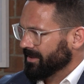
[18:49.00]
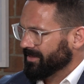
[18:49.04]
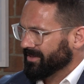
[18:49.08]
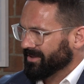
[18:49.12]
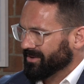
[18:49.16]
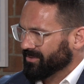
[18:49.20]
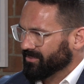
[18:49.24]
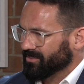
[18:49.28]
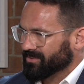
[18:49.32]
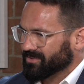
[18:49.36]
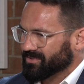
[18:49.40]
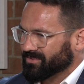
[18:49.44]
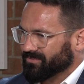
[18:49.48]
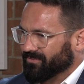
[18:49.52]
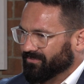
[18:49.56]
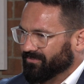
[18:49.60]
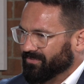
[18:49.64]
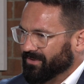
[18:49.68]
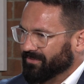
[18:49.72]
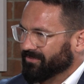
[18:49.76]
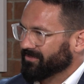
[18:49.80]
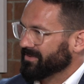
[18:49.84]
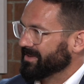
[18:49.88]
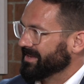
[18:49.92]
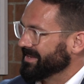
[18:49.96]
think it was
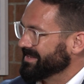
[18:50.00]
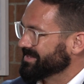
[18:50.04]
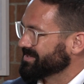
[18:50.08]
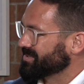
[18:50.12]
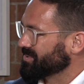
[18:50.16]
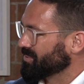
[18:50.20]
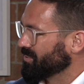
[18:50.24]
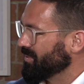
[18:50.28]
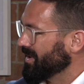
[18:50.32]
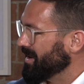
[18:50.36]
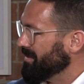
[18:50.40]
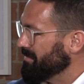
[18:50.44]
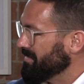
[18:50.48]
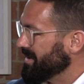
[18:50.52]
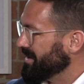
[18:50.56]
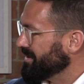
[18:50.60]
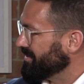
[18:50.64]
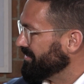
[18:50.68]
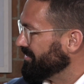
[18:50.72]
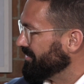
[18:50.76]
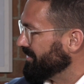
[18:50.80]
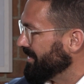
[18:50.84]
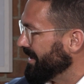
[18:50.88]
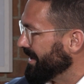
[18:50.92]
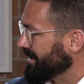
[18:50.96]
15 square
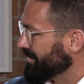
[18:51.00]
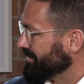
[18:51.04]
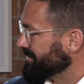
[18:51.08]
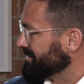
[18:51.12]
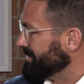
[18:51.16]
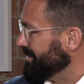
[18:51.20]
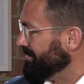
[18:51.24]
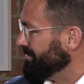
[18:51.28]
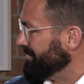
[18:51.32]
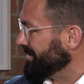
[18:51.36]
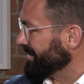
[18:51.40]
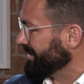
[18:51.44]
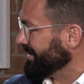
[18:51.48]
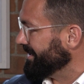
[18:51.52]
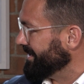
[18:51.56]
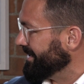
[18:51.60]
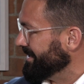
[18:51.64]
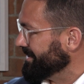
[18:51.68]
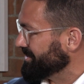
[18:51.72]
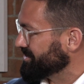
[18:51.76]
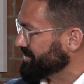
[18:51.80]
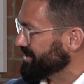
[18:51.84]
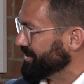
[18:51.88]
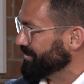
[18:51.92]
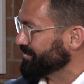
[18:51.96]
metre flat or something
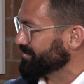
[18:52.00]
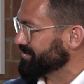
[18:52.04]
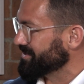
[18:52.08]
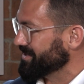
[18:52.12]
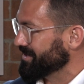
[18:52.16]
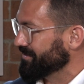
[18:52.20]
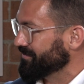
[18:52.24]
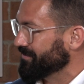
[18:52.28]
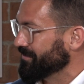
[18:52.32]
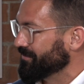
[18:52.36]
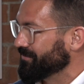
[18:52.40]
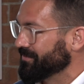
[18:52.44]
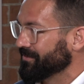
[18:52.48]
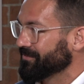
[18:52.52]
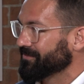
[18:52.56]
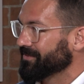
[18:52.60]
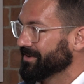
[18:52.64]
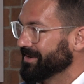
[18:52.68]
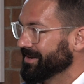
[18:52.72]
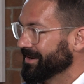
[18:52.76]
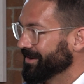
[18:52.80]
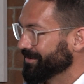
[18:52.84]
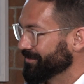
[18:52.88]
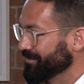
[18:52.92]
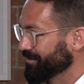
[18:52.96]
in Chelsea for
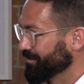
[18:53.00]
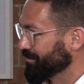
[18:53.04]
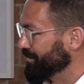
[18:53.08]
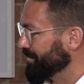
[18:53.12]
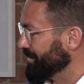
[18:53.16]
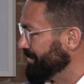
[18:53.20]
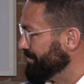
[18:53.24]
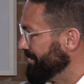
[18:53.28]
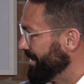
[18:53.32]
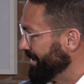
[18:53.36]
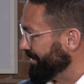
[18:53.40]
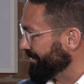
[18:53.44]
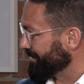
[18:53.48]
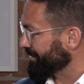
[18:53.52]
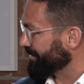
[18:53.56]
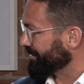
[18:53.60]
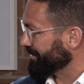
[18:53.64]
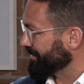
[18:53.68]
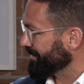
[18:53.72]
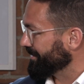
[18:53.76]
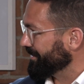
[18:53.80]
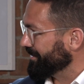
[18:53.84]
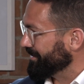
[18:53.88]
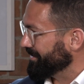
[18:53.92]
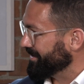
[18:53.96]
1,500 quid a month
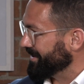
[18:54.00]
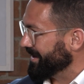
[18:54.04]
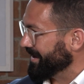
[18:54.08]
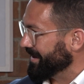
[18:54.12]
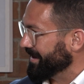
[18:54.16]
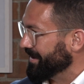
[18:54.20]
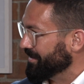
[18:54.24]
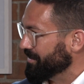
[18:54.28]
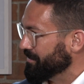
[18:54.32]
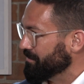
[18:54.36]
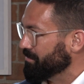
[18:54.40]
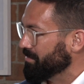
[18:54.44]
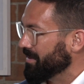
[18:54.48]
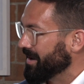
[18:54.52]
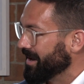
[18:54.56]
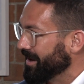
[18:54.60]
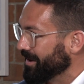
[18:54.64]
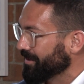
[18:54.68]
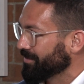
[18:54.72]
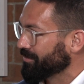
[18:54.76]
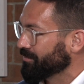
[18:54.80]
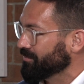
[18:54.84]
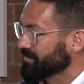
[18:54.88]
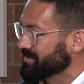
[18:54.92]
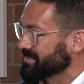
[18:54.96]
the other day, and the
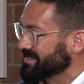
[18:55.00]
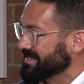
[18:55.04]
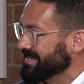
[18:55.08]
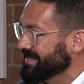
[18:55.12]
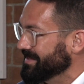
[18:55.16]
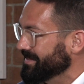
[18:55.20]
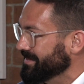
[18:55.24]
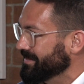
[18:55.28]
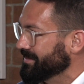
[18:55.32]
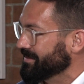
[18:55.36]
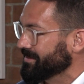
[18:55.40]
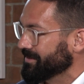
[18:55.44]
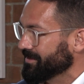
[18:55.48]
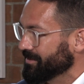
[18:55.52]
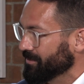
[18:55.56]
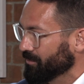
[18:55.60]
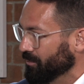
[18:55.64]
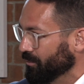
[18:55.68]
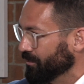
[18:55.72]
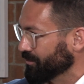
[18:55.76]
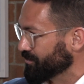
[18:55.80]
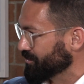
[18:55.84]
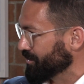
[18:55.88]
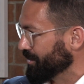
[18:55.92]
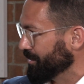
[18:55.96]
bath was in the
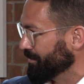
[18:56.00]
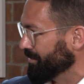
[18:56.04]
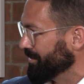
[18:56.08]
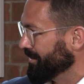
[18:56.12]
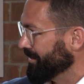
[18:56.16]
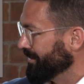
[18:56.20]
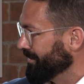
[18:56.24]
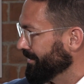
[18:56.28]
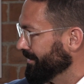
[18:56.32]
wardrobe.